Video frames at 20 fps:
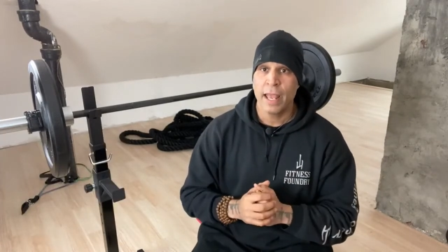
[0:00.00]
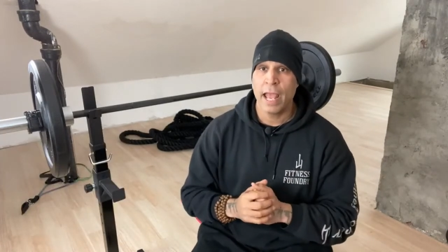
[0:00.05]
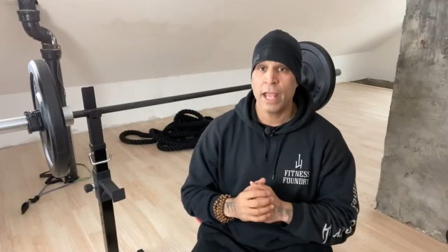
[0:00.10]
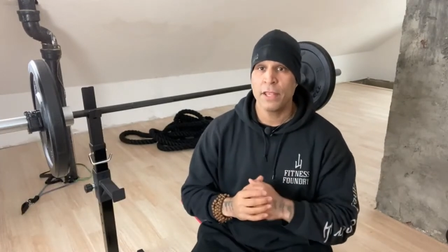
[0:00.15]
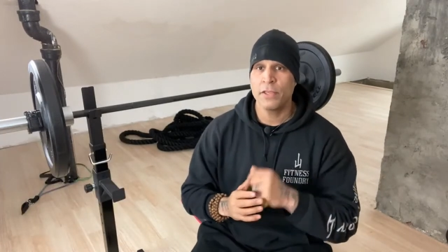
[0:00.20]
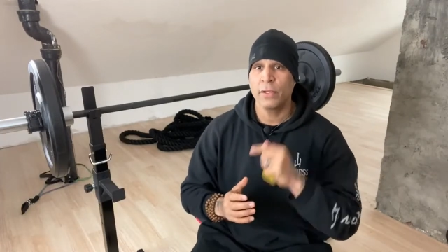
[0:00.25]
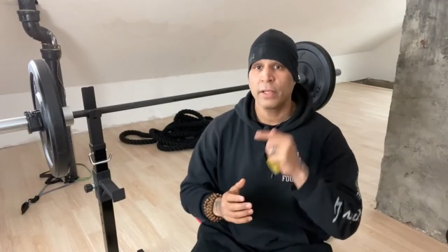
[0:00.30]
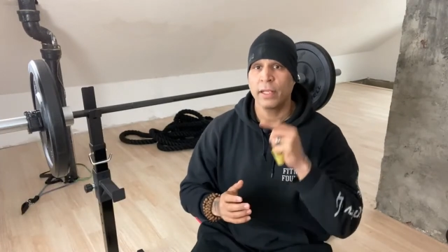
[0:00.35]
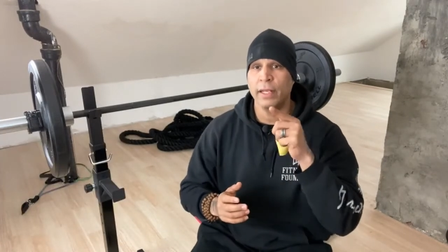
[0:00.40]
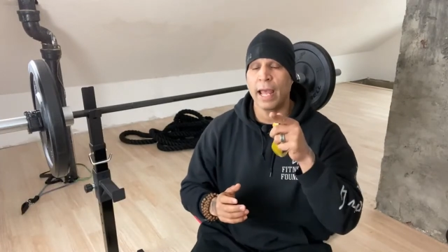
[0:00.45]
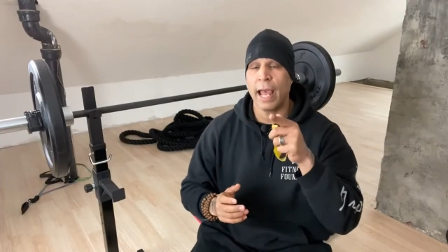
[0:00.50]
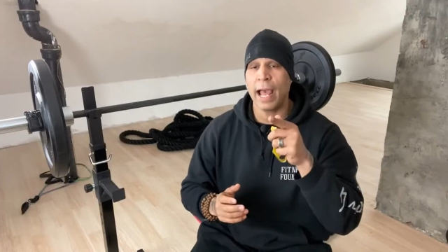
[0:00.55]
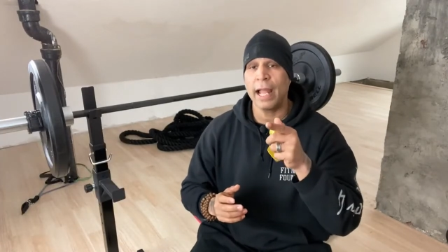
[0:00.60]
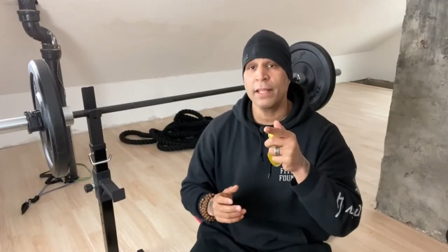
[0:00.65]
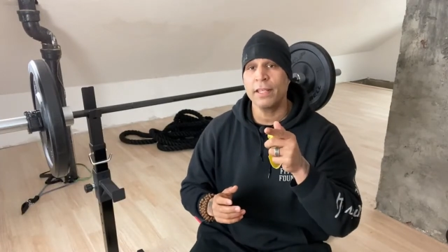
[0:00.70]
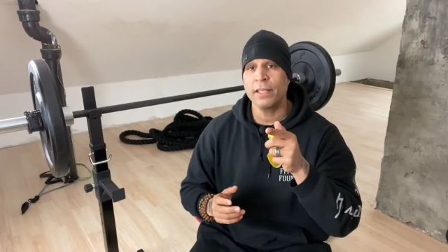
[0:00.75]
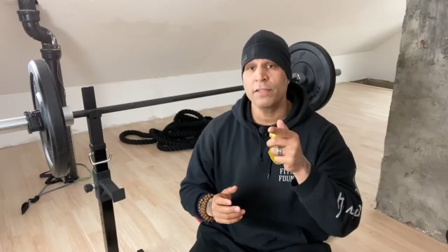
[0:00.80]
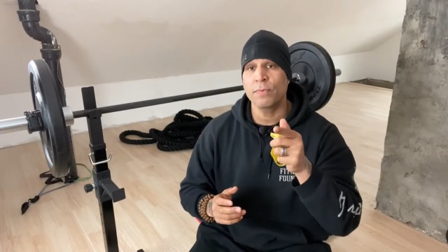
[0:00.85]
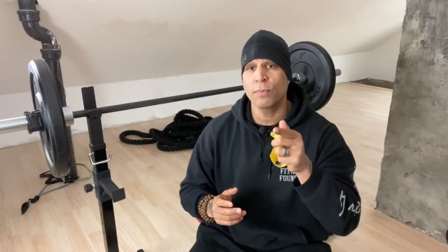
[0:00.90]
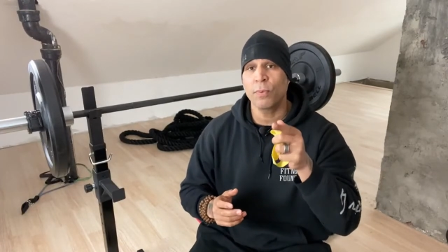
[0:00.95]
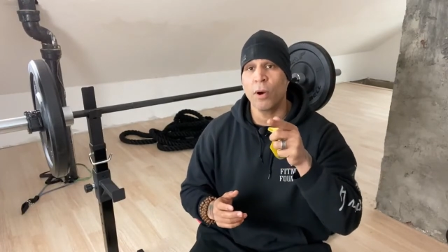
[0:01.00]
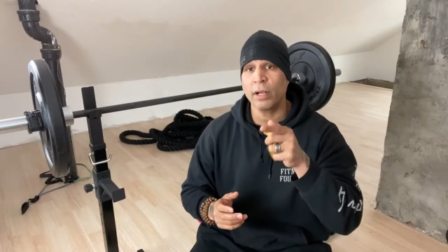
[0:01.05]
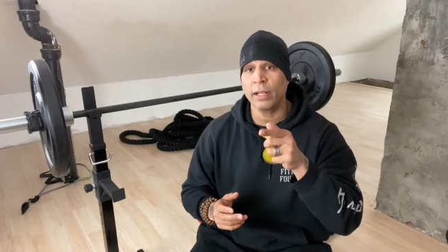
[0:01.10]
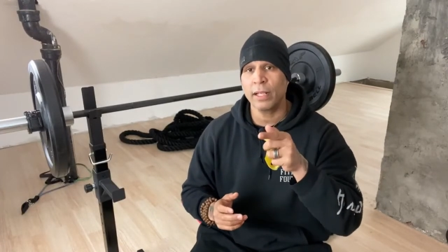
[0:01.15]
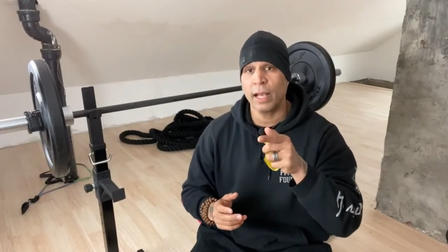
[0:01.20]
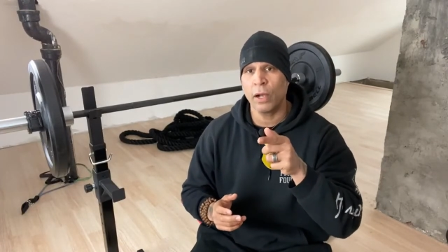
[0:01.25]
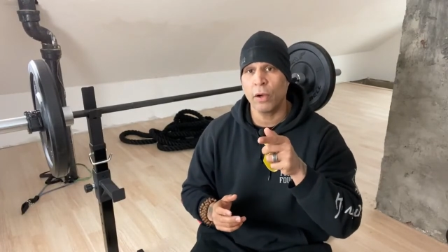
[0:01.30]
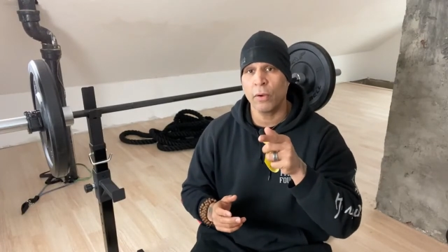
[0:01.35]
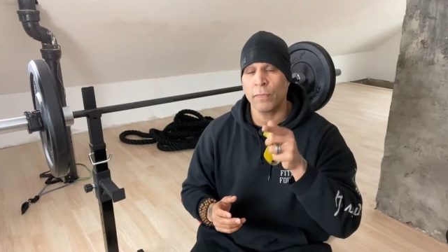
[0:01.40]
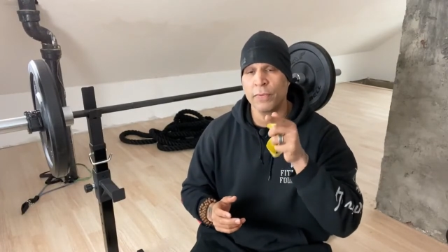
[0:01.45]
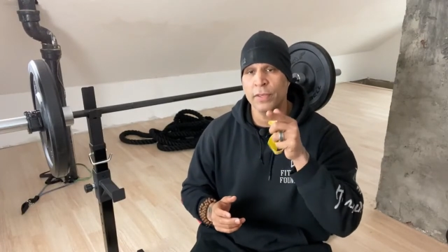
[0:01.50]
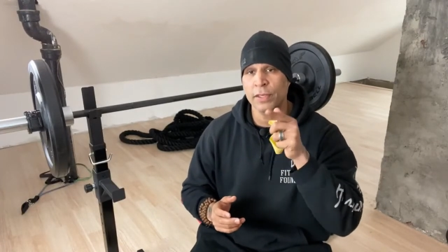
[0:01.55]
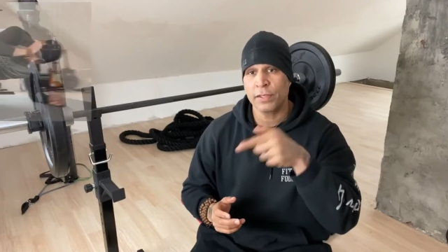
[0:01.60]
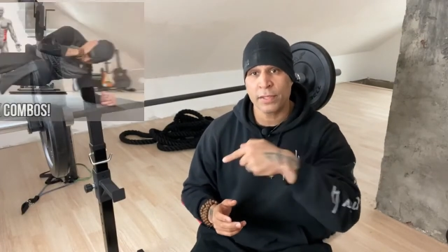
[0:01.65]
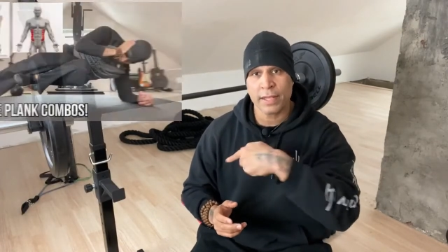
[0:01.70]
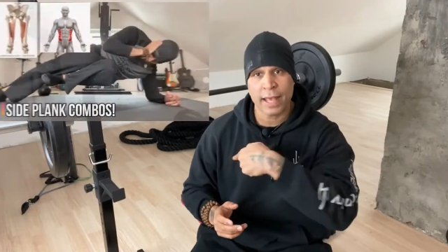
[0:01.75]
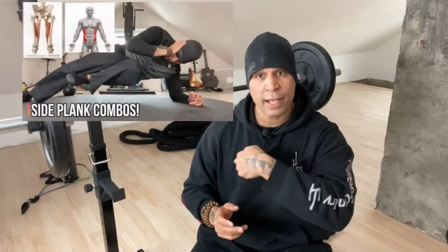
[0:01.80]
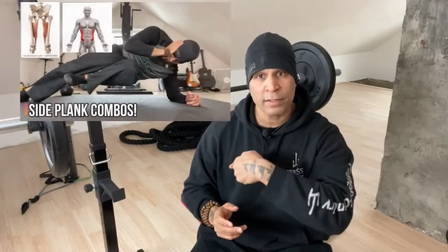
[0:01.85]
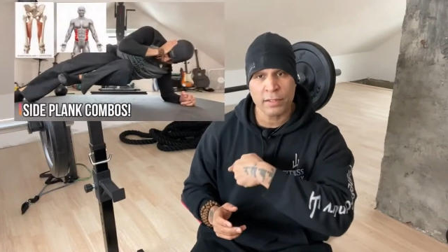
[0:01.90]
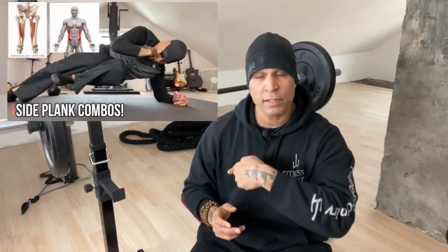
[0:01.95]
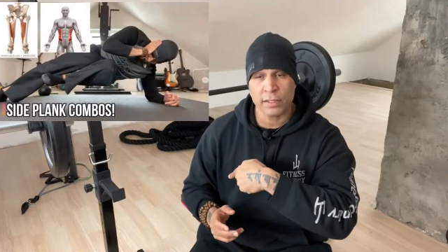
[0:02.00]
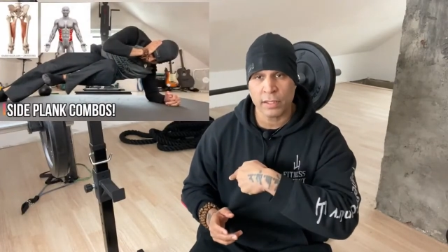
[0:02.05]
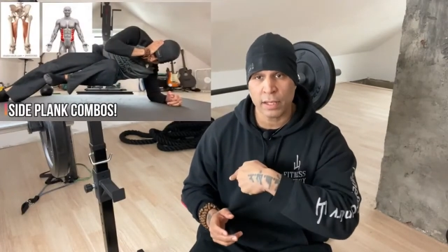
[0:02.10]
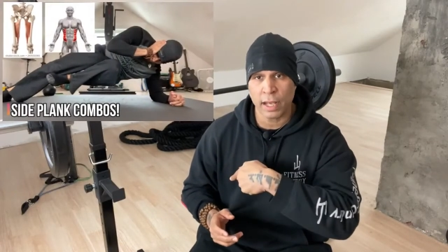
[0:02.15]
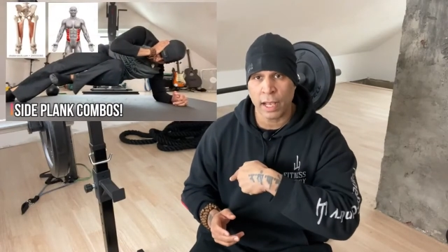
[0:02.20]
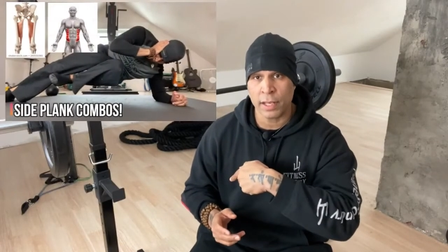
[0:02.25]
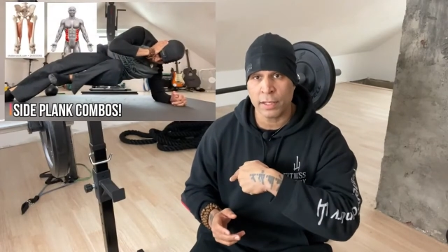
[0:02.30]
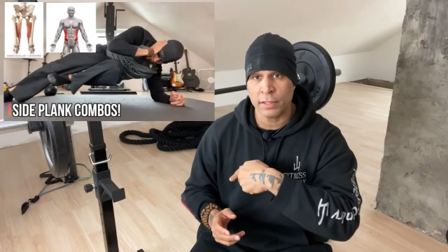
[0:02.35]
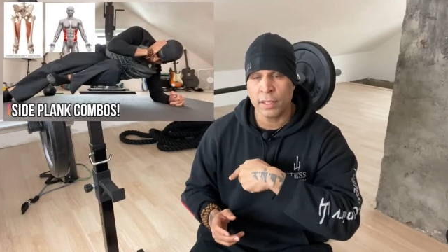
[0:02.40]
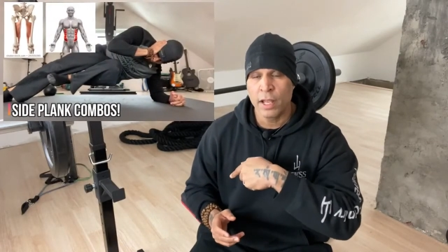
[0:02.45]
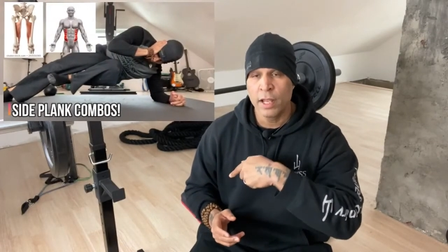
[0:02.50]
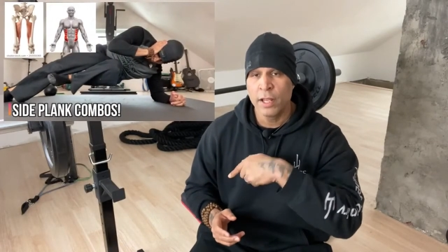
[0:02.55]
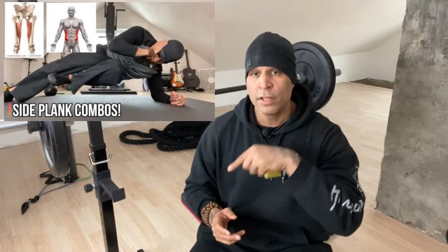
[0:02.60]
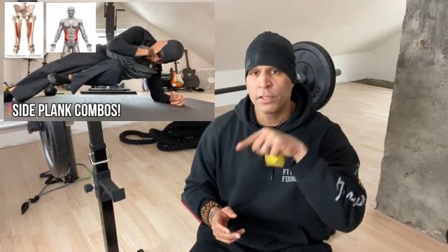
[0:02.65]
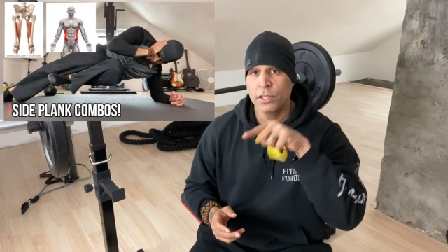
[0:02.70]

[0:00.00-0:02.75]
And you can add this workout, this exercise,